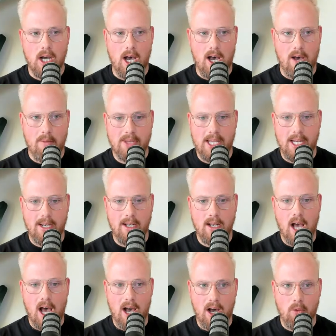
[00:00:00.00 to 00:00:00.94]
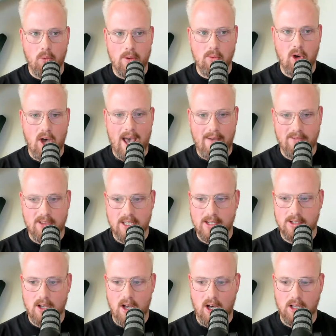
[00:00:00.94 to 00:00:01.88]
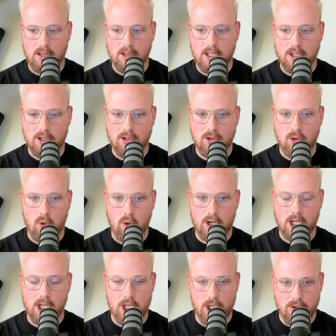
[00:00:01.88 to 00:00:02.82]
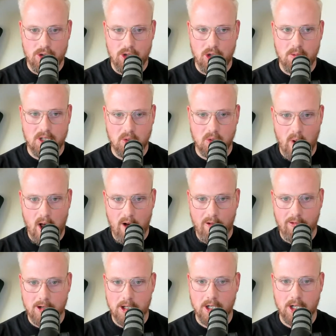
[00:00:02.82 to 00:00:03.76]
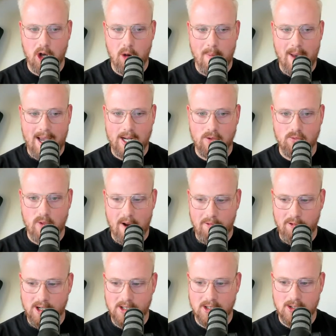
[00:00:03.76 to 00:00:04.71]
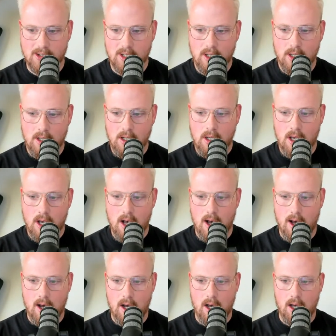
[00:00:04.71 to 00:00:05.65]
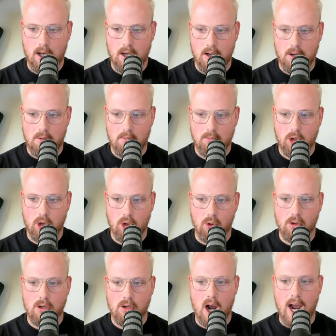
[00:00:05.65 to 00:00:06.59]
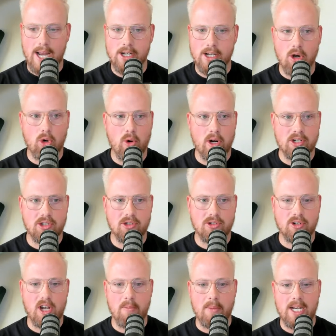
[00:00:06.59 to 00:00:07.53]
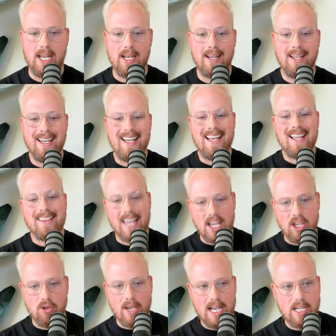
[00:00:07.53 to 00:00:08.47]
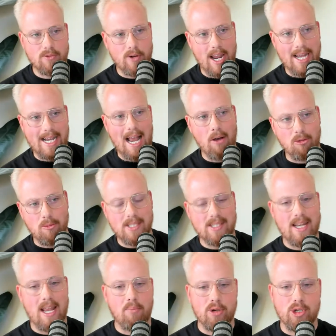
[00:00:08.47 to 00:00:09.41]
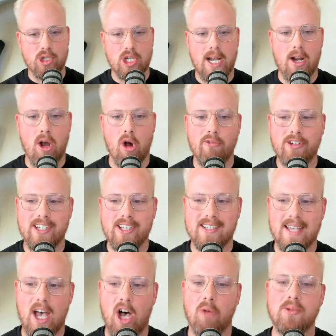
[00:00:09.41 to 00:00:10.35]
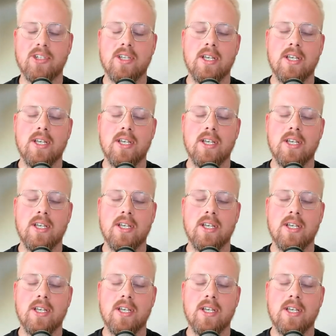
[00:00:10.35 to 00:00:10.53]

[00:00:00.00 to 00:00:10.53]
Then we will have this on the Torque YouTube as well for you to go back and reference. Cool. All right. No questions are coming in. Thank you guys for hanging out with me today. Appreciate it. Hopefully this helps.